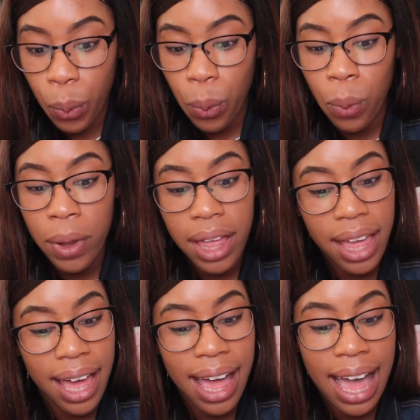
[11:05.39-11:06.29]

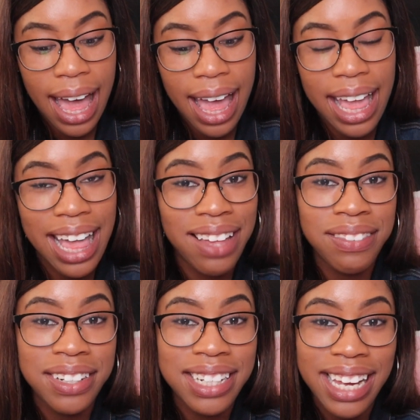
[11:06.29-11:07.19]
Would I
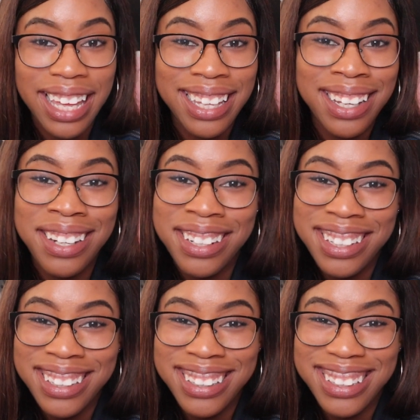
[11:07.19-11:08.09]
ever date a
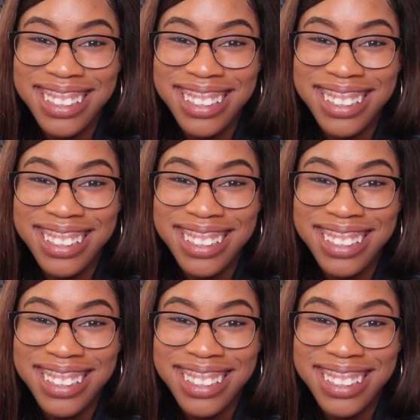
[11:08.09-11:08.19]
girl?